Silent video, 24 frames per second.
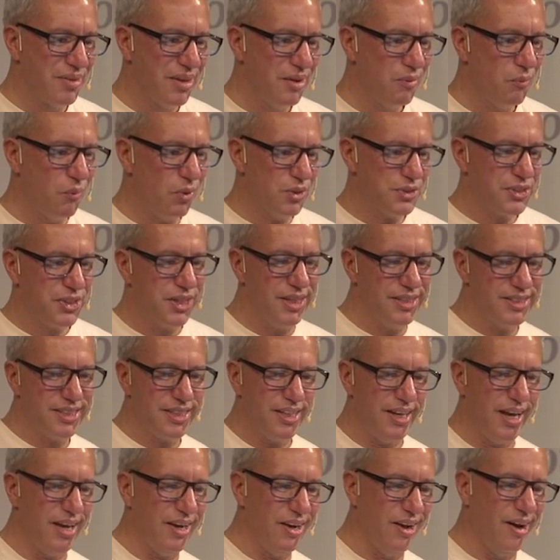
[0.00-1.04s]
what's the
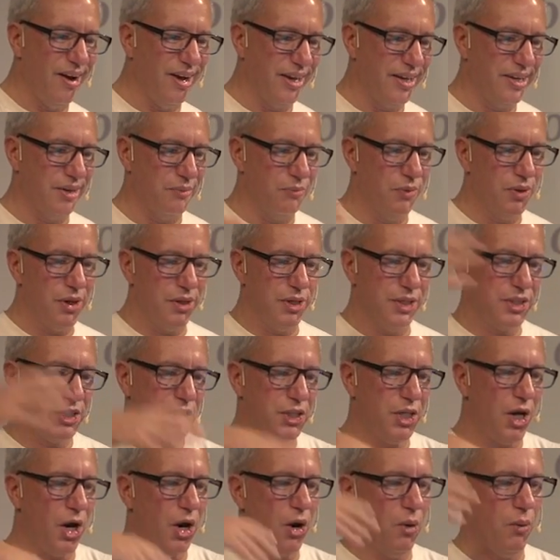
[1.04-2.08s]
internet like? And we're going to
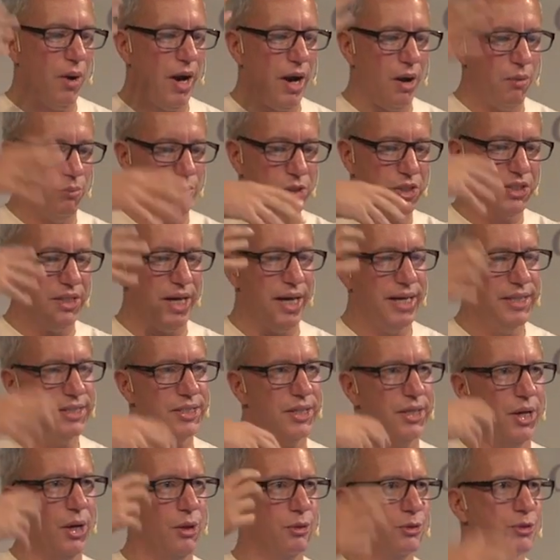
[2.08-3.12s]
show how much
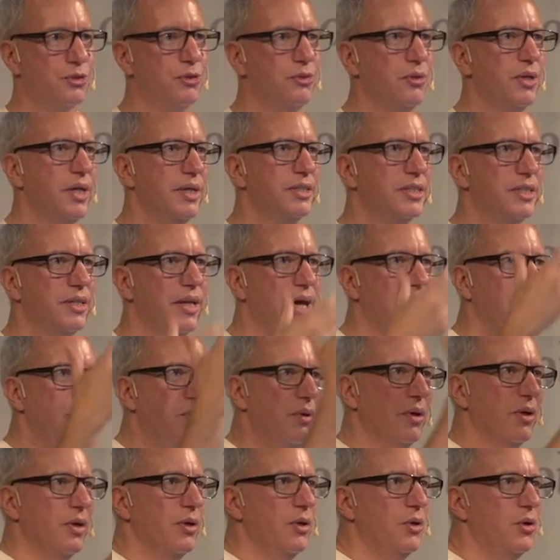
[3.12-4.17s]
data goes through the internet.
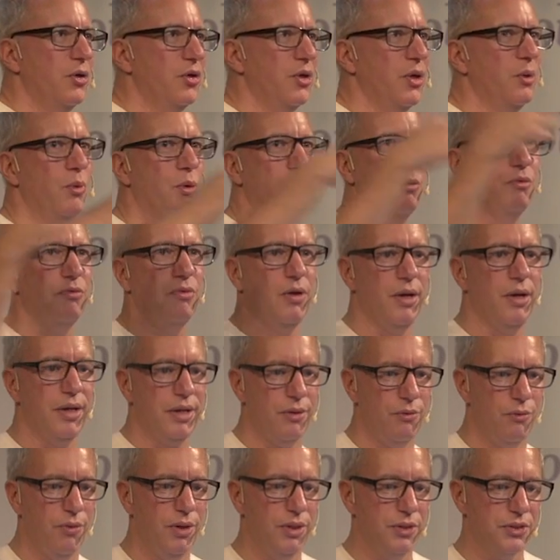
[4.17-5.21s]
We're going to hook you up with like
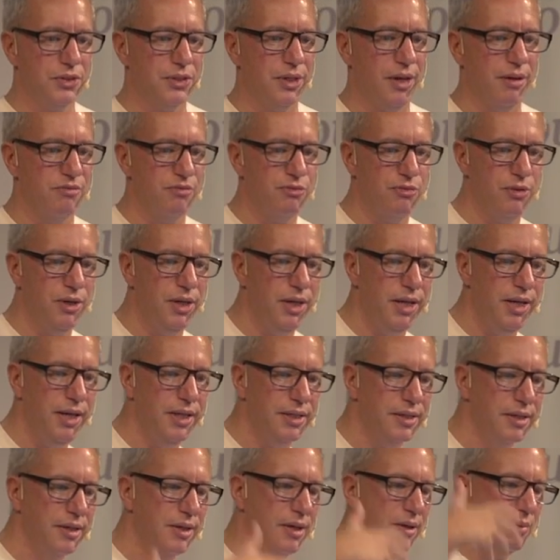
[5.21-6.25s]
a real-time
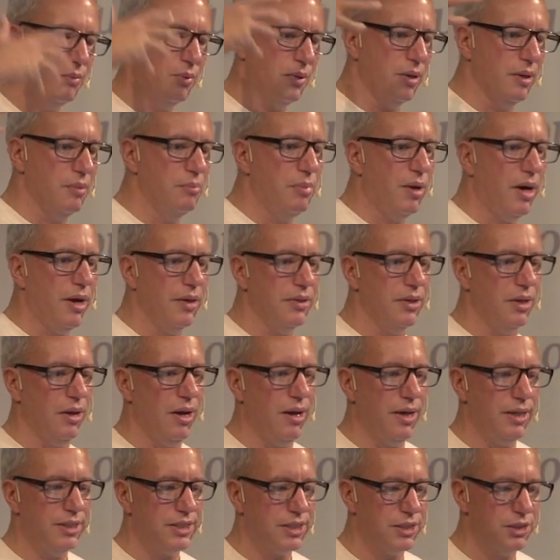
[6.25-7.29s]
feed. We're going to buy the
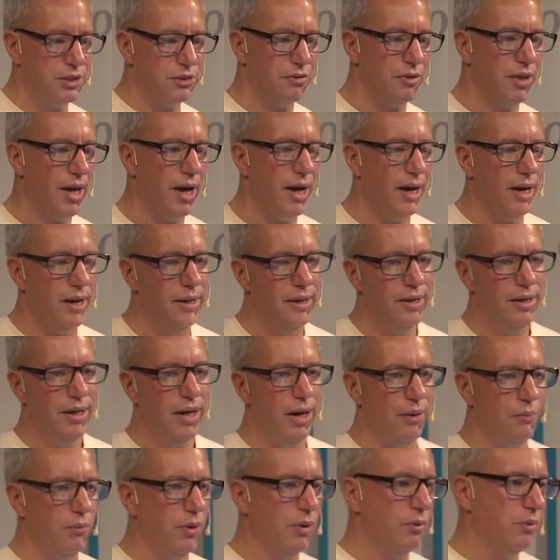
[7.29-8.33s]
license for that,
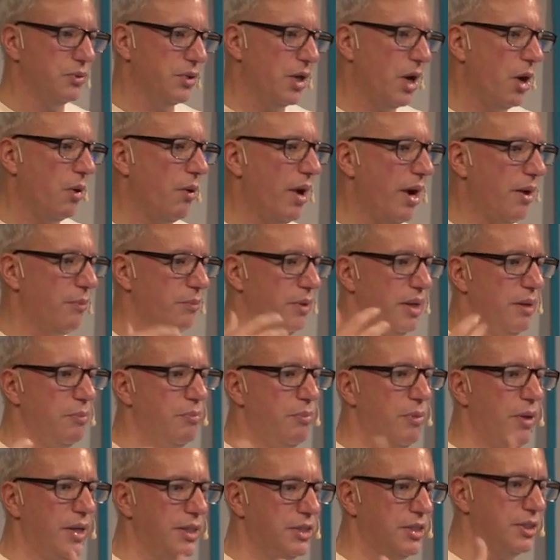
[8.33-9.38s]
and we will know how many
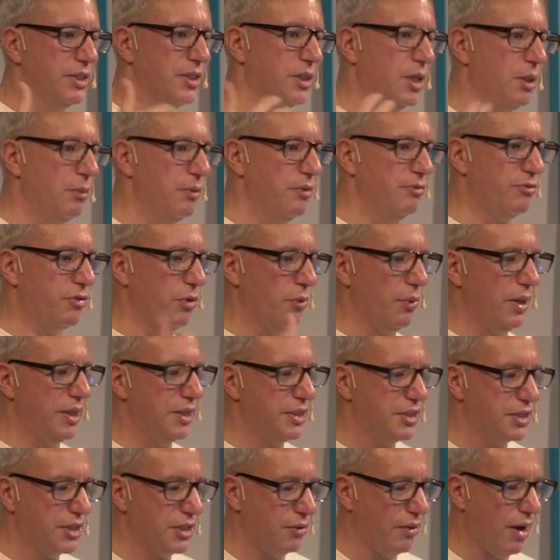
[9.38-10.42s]
pictures are coming through
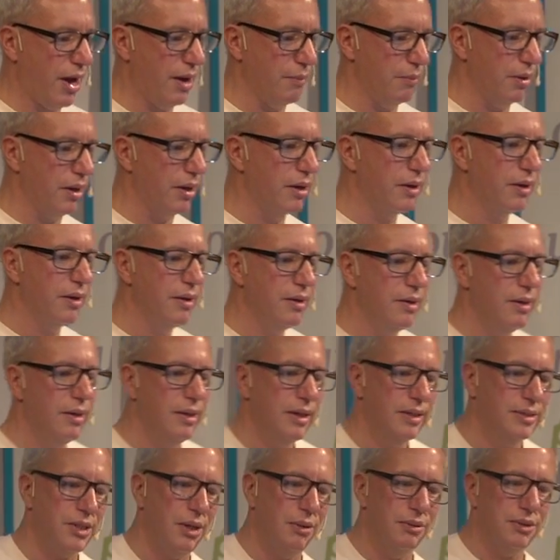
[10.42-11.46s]
Instagram. And
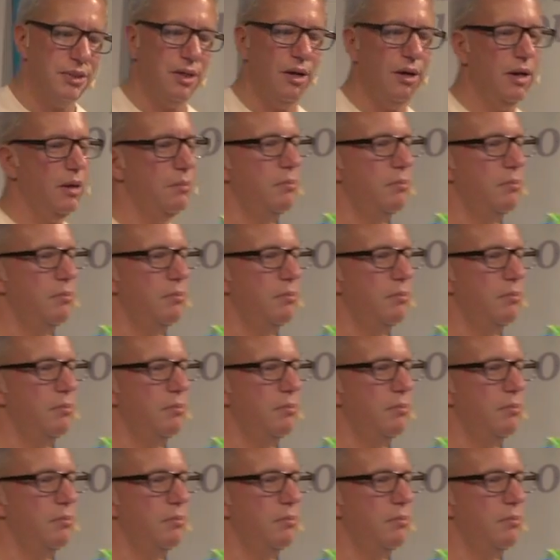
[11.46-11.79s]
so I was like,